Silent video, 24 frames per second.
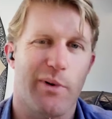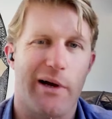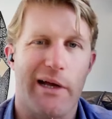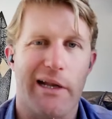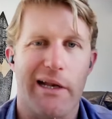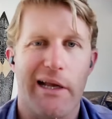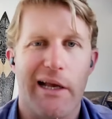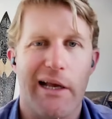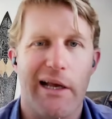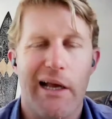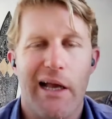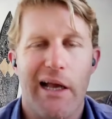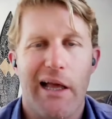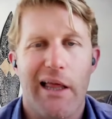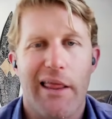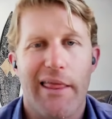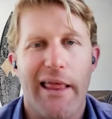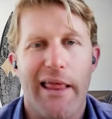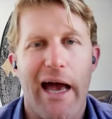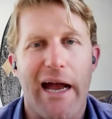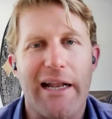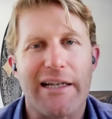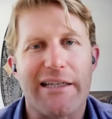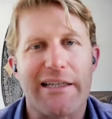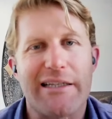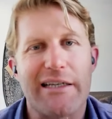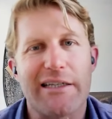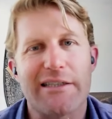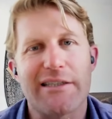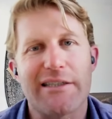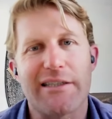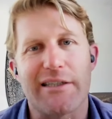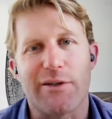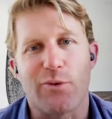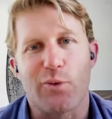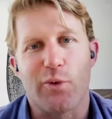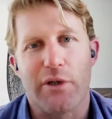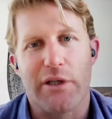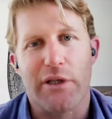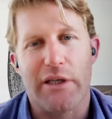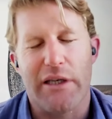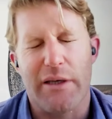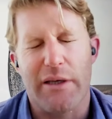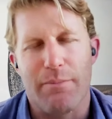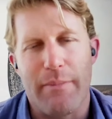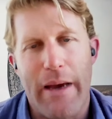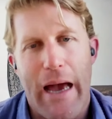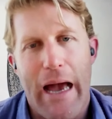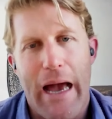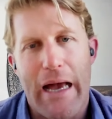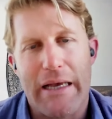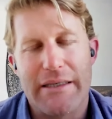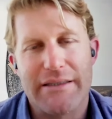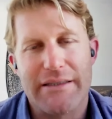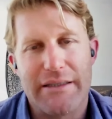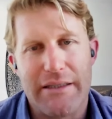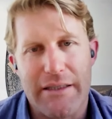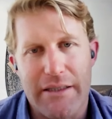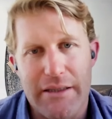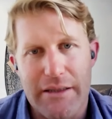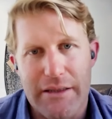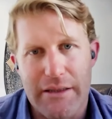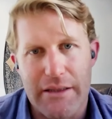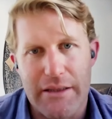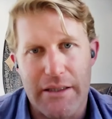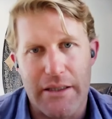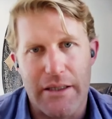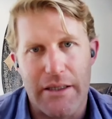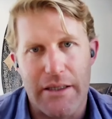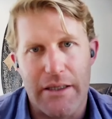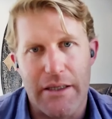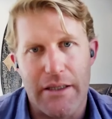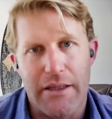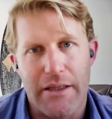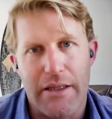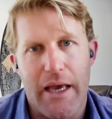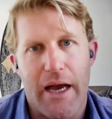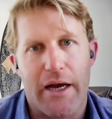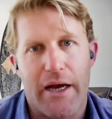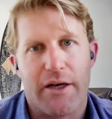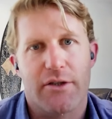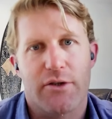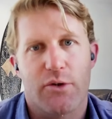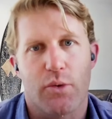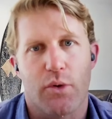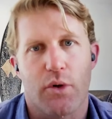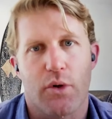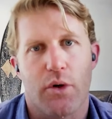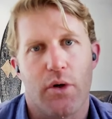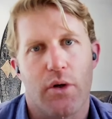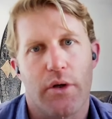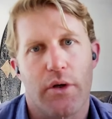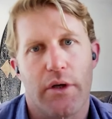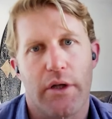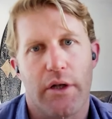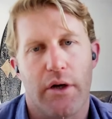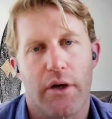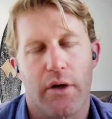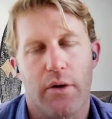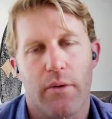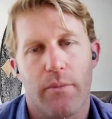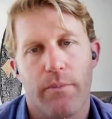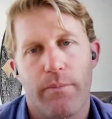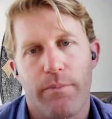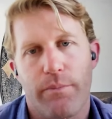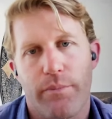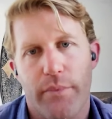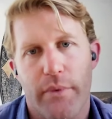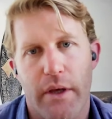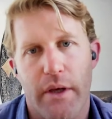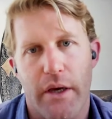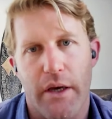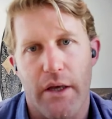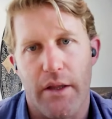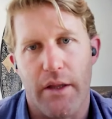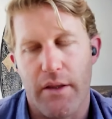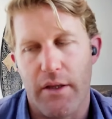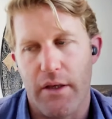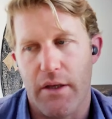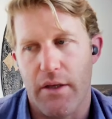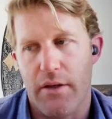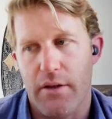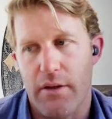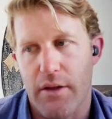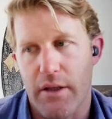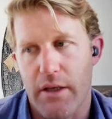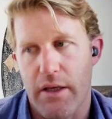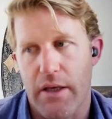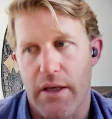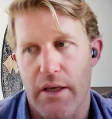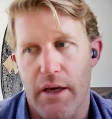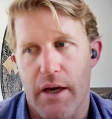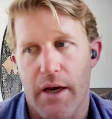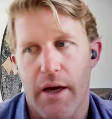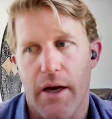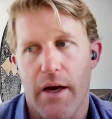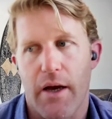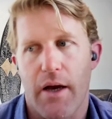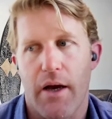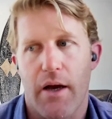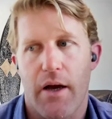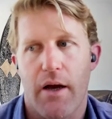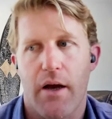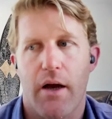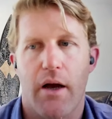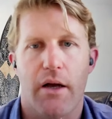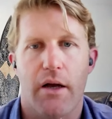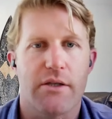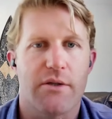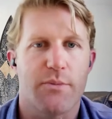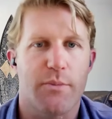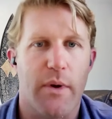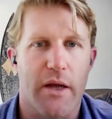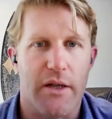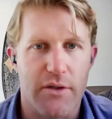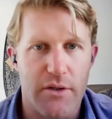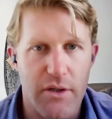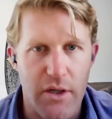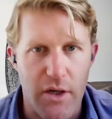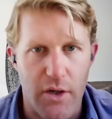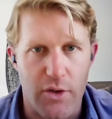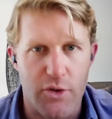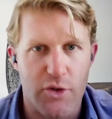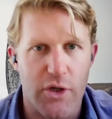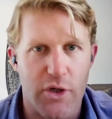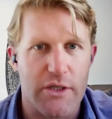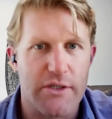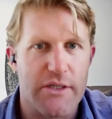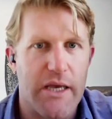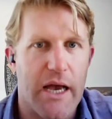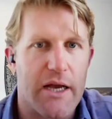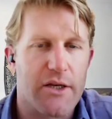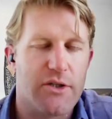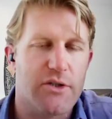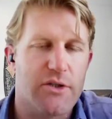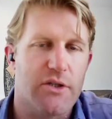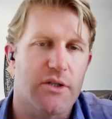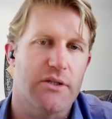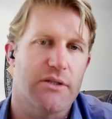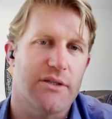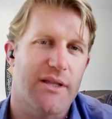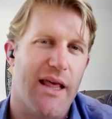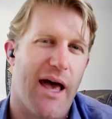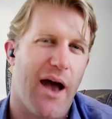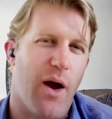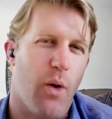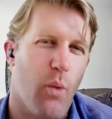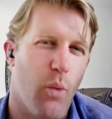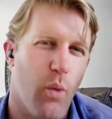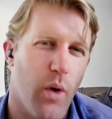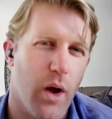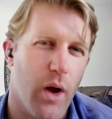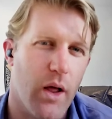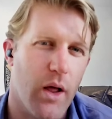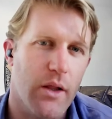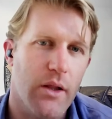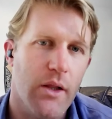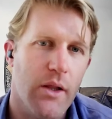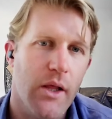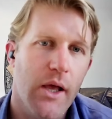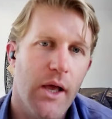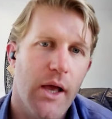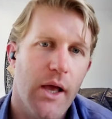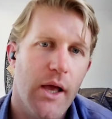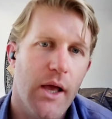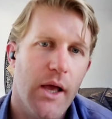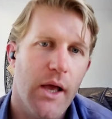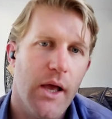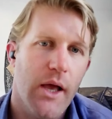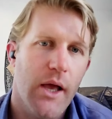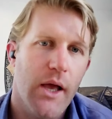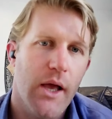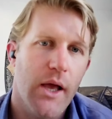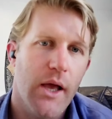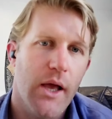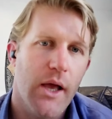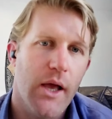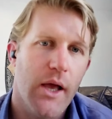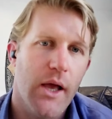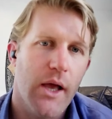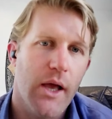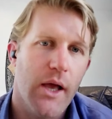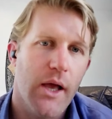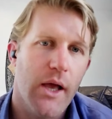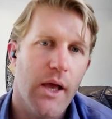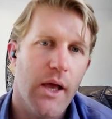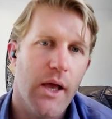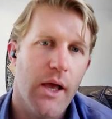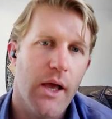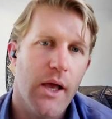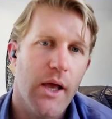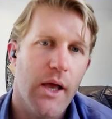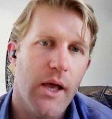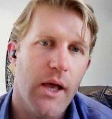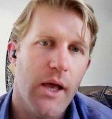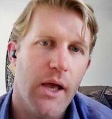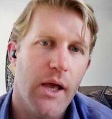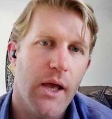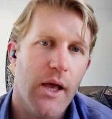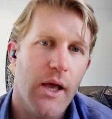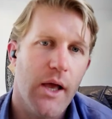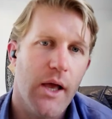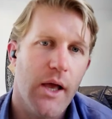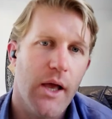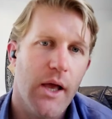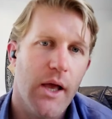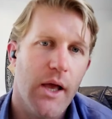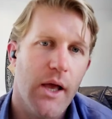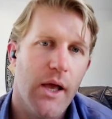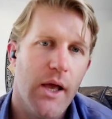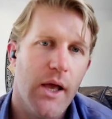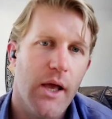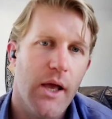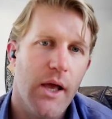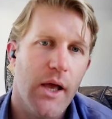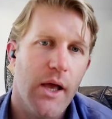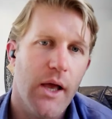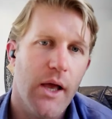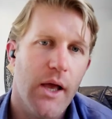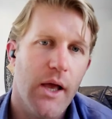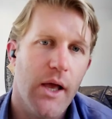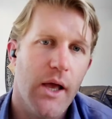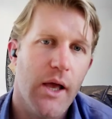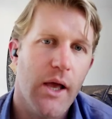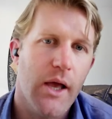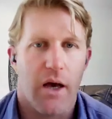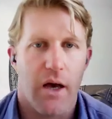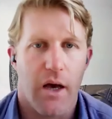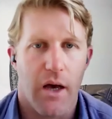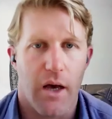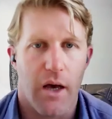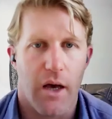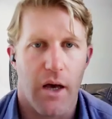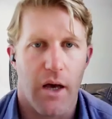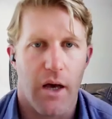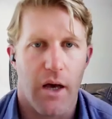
be changed. But that doesn't really mask the actual, the unspent, transactions that well. And then also it's not tenable for something like,